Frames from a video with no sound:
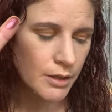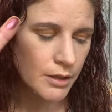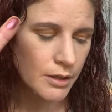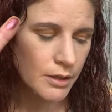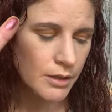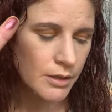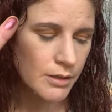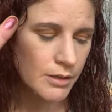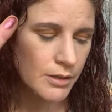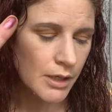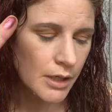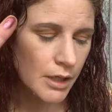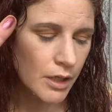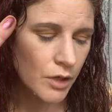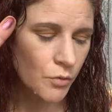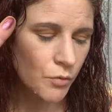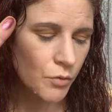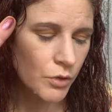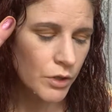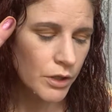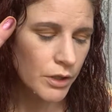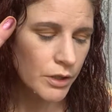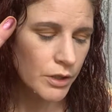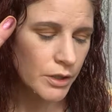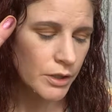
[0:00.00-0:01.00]
The second
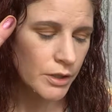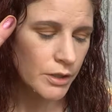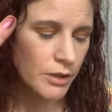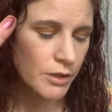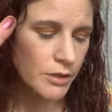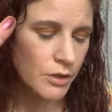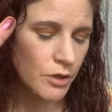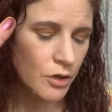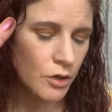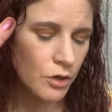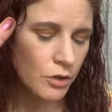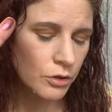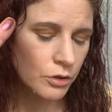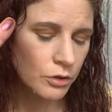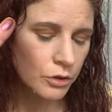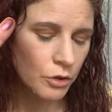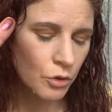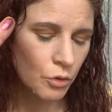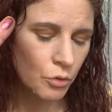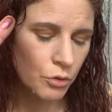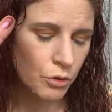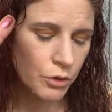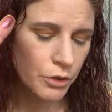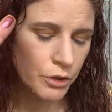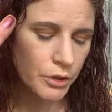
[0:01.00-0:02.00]
one is called
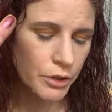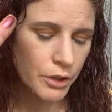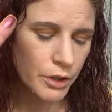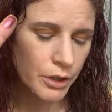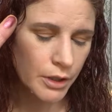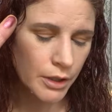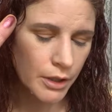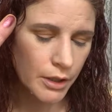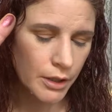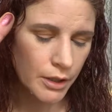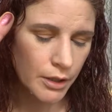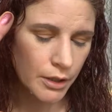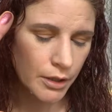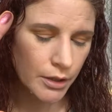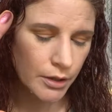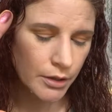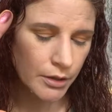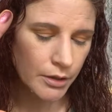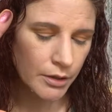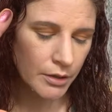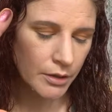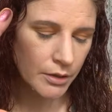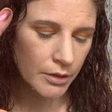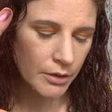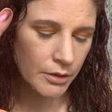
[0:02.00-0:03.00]
Lord
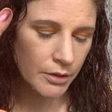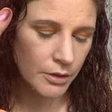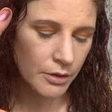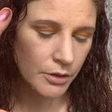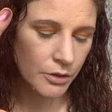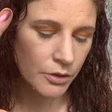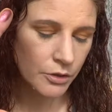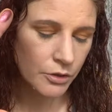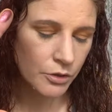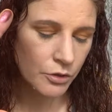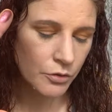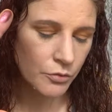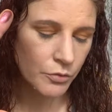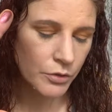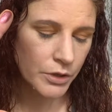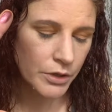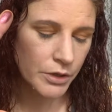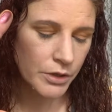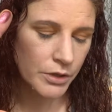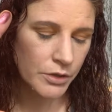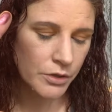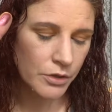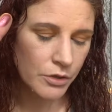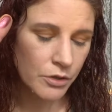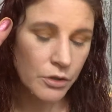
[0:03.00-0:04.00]
and the third one
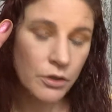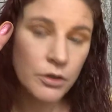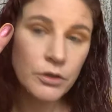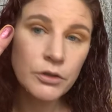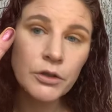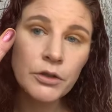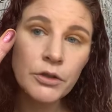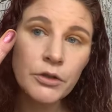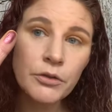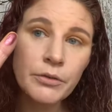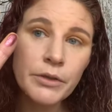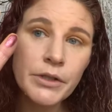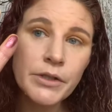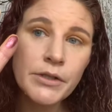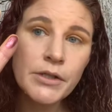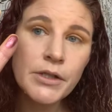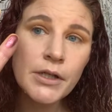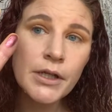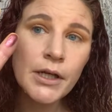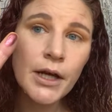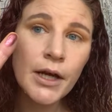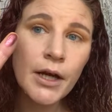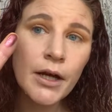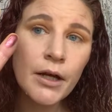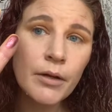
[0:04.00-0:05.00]
is called
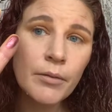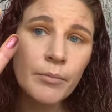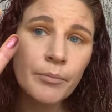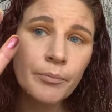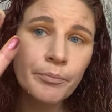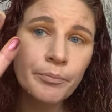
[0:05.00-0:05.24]
Aristocrat.